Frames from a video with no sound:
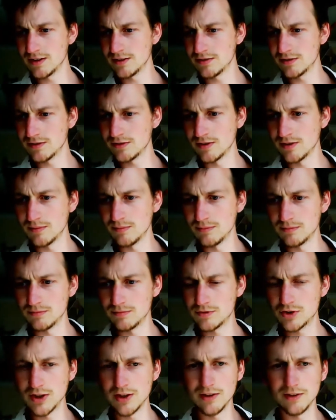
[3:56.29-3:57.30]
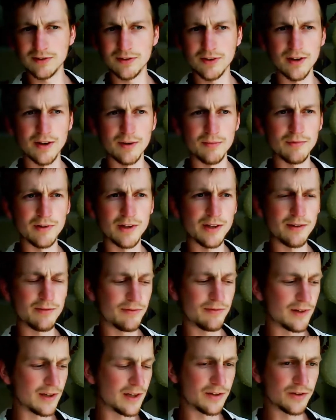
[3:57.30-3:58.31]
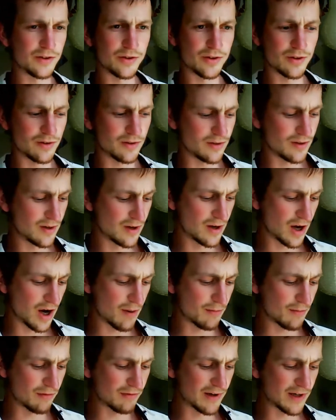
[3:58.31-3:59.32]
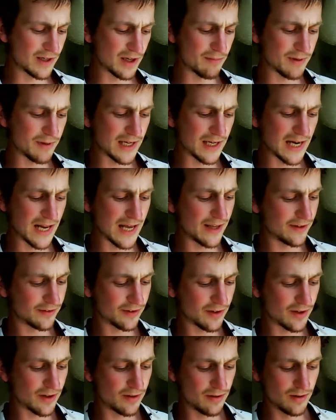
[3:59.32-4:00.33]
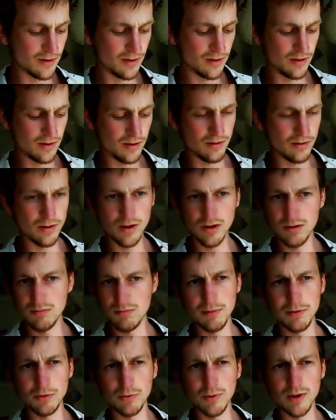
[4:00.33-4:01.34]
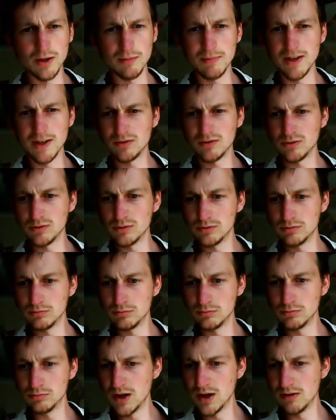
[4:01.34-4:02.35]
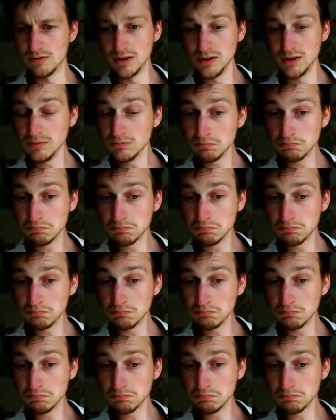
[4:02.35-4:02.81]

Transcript: It's just some chill time really for lunch, and I'm already a bit late, so maybe 20 minutes or whatever.